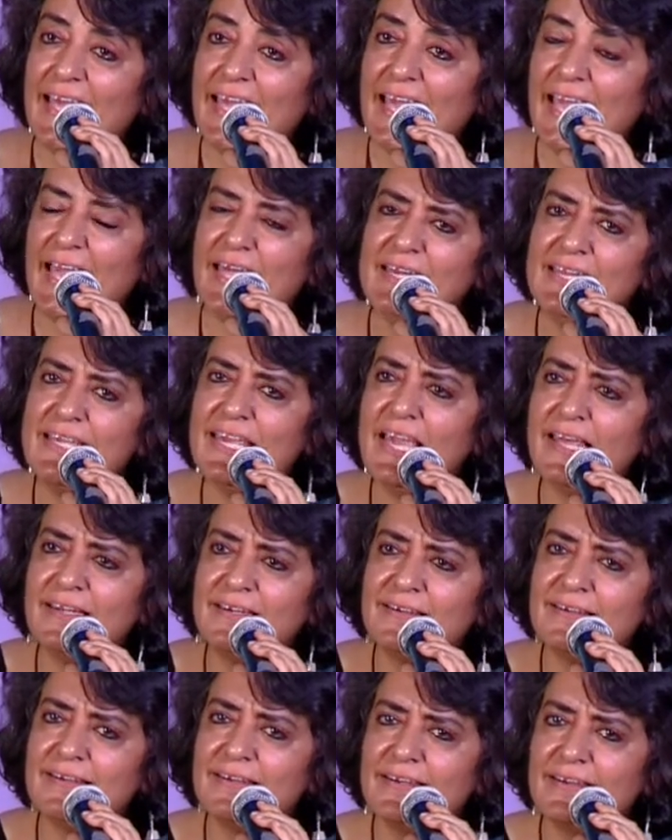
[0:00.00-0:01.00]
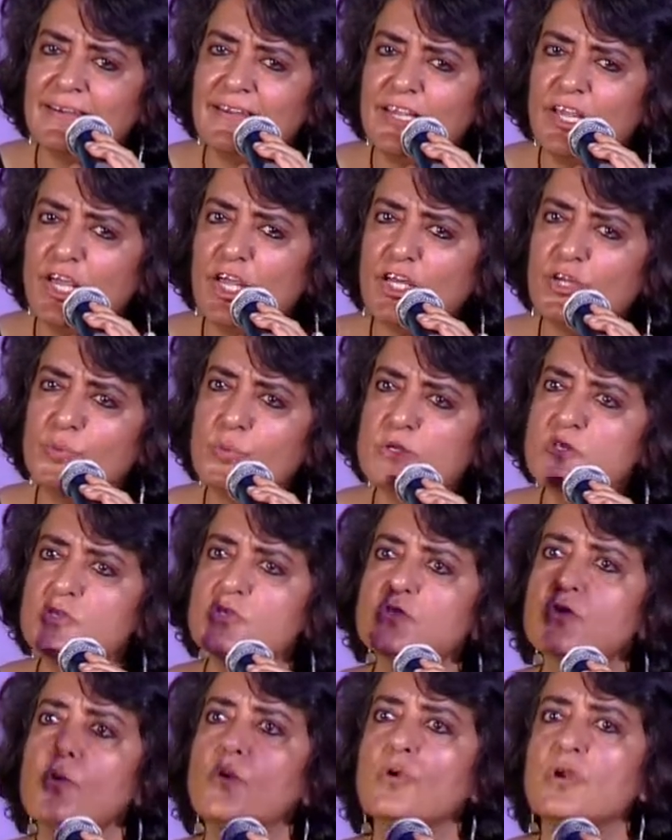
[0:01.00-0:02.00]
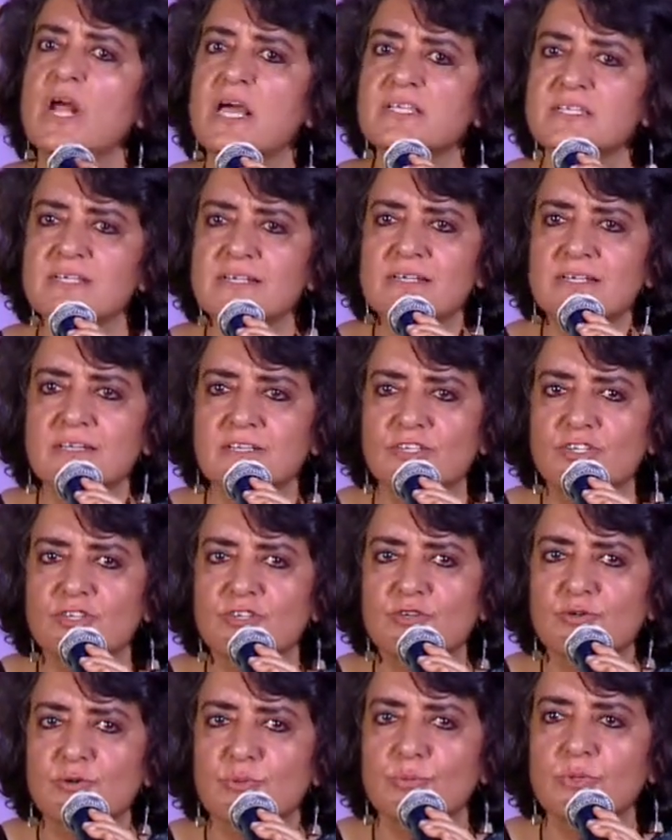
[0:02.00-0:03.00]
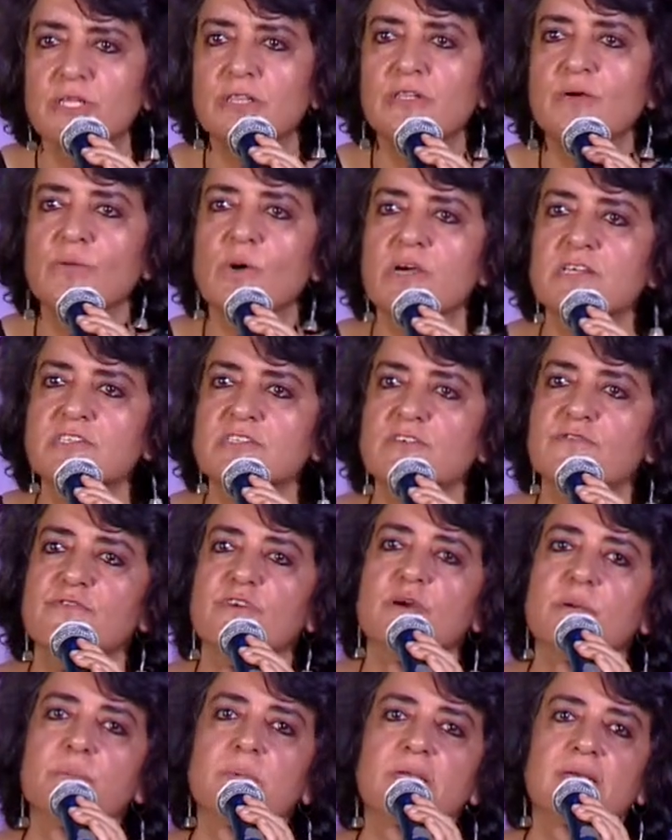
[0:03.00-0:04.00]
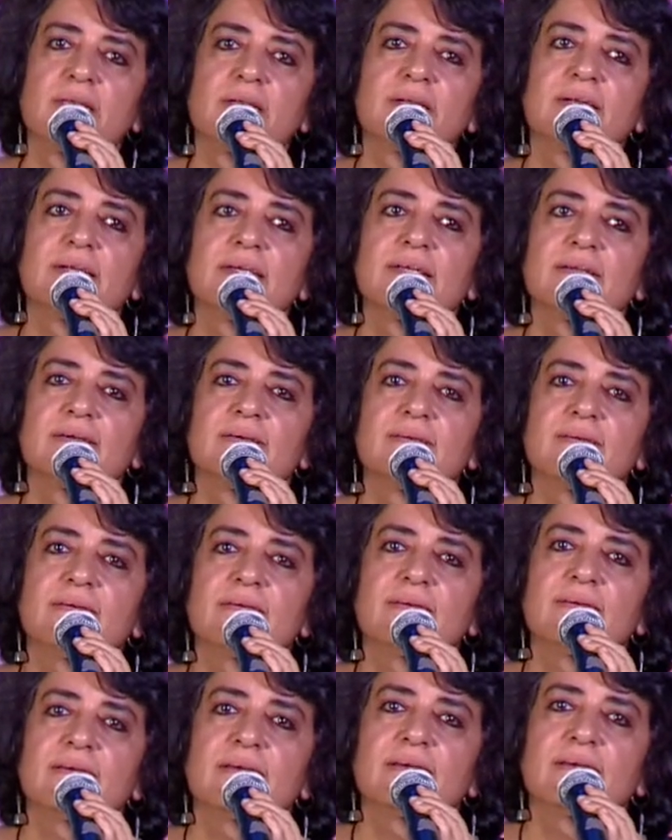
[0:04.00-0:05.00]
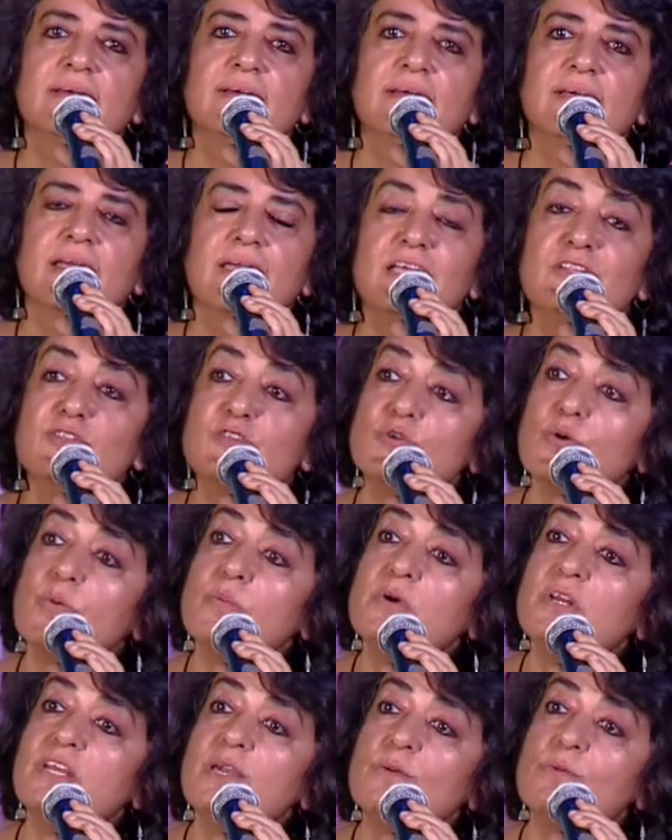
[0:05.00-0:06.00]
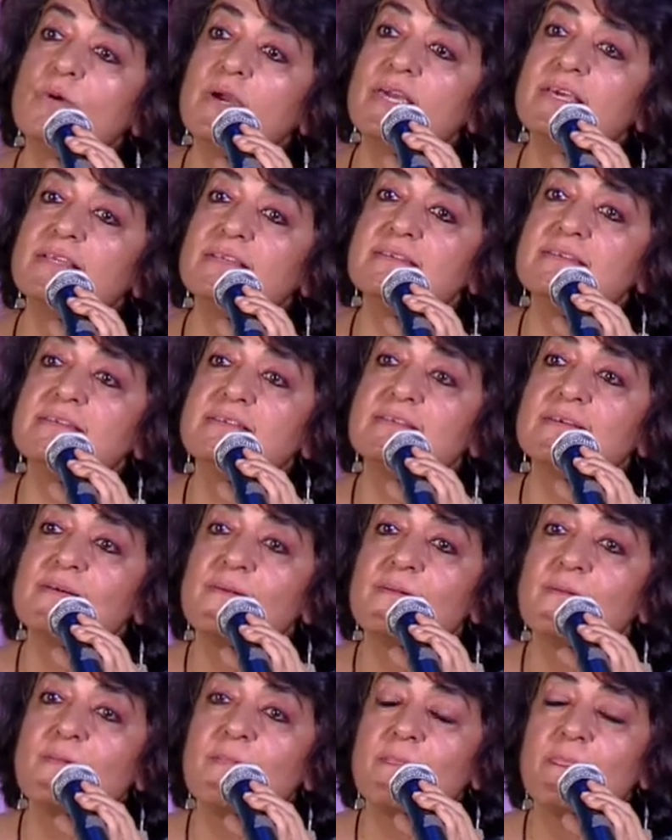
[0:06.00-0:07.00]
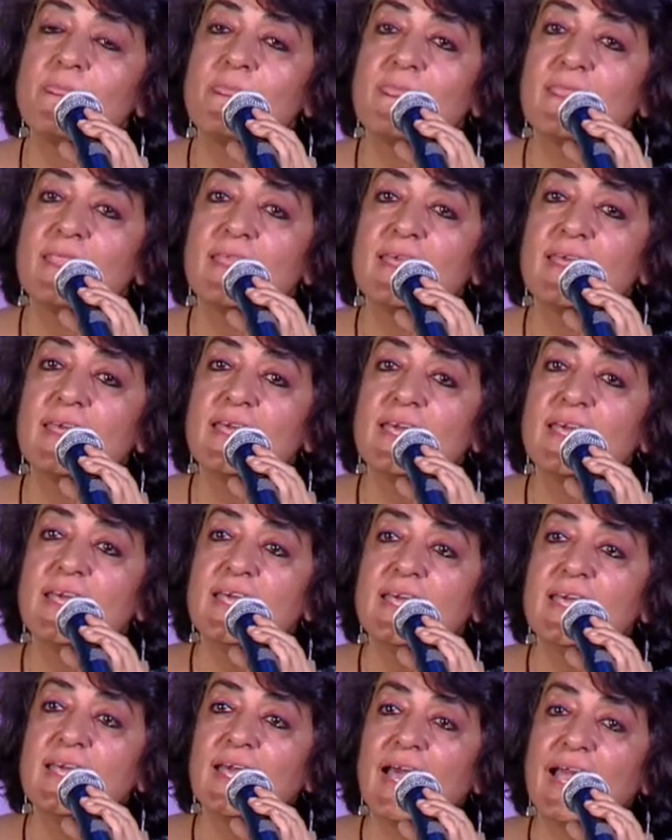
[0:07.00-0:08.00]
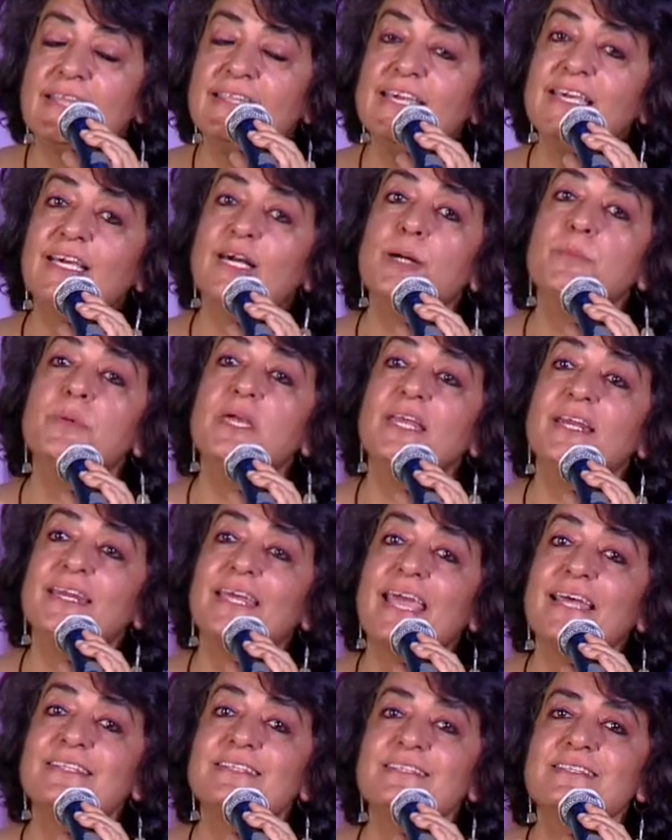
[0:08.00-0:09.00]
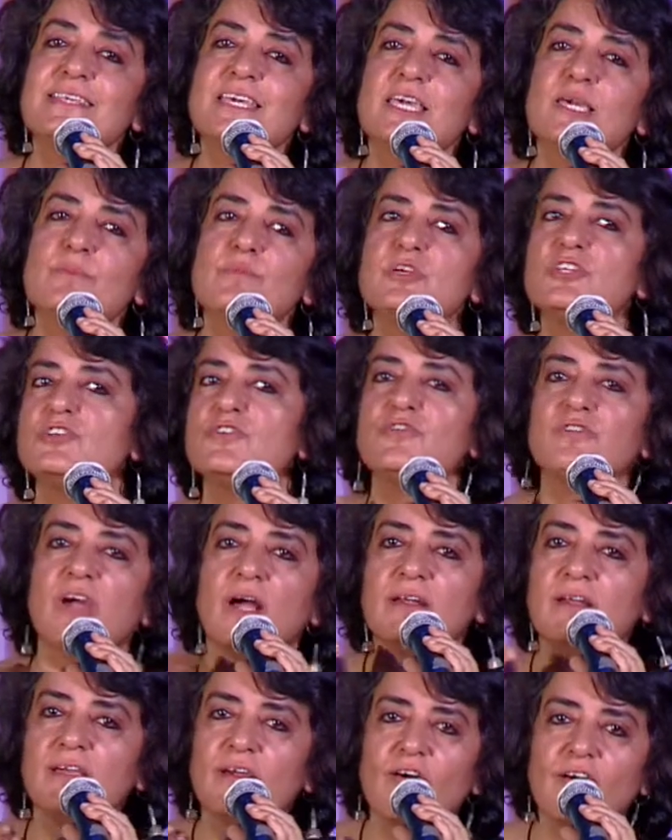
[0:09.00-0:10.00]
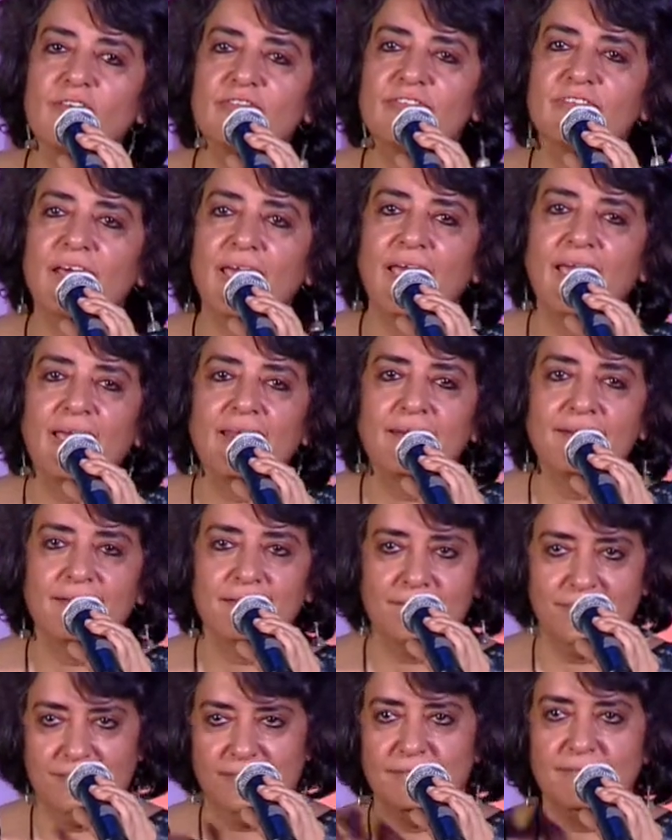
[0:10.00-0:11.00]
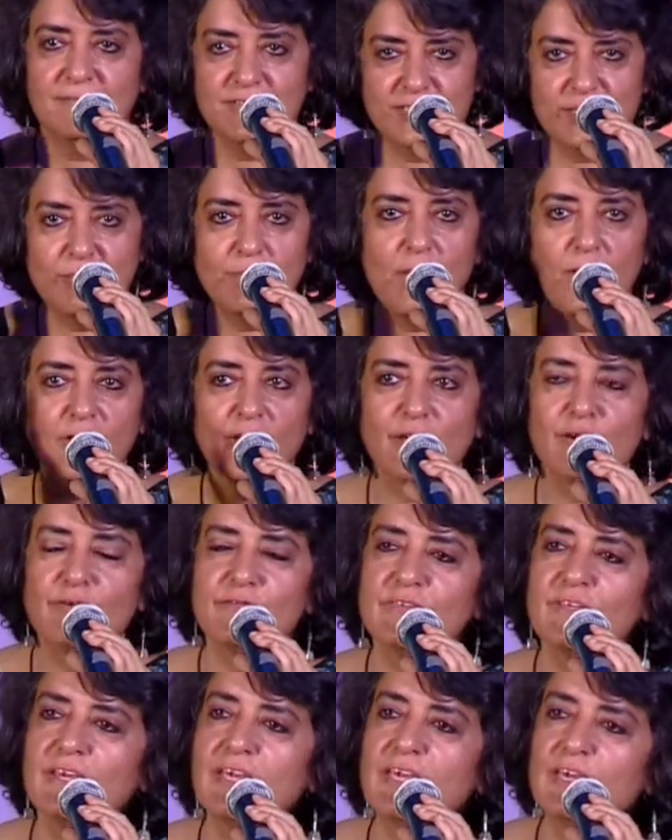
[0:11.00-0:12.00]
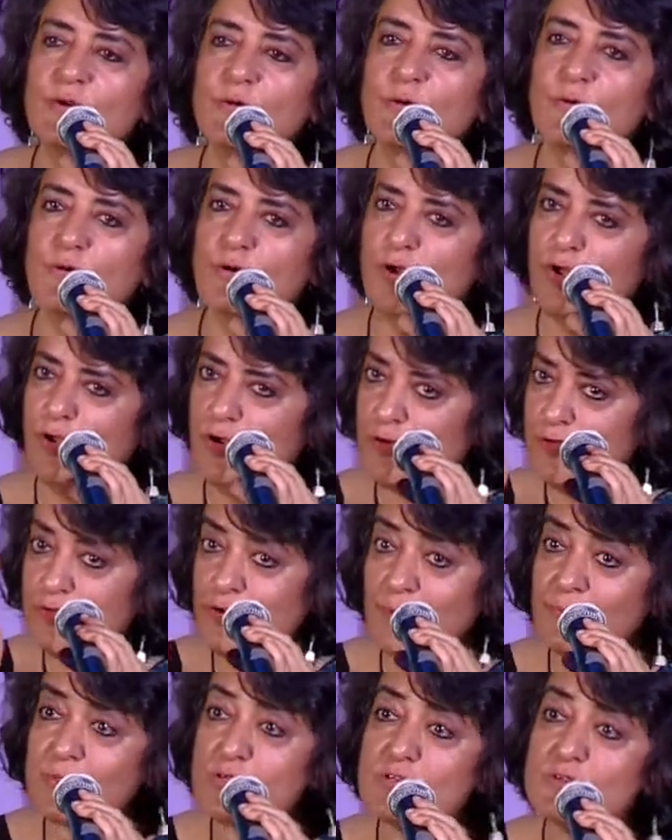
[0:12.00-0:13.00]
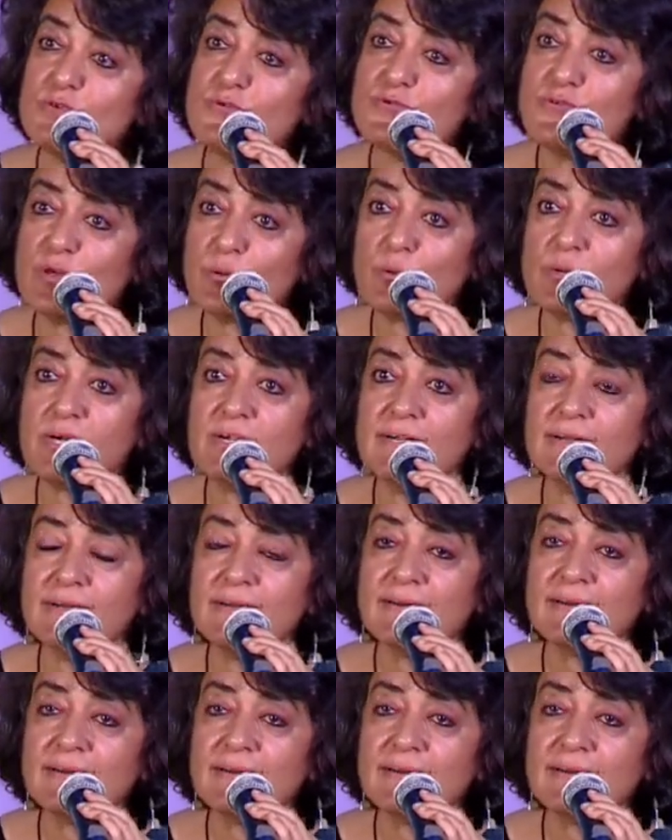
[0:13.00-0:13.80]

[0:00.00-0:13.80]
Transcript: And yet it was so resonant with the voice of Kabir in so many ways. I think Kabir gets the image of cutting off the head, symbolic of the ego, from the Sufi world.